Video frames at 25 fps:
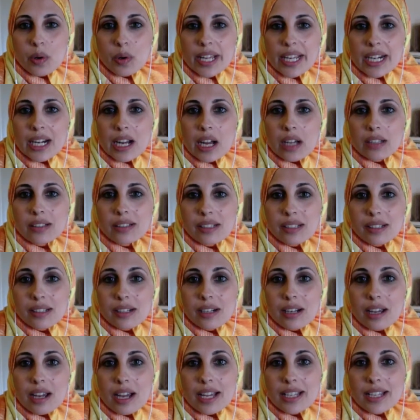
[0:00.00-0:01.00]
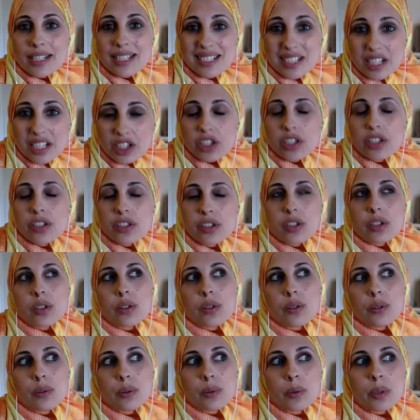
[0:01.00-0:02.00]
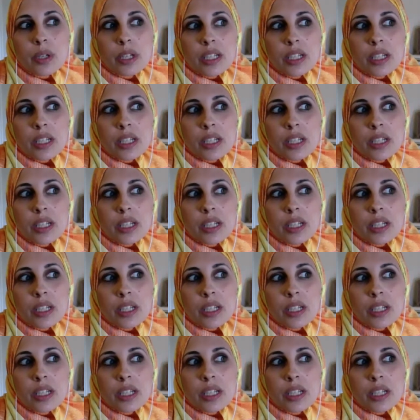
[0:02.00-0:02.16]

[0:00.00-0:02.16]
And in addition to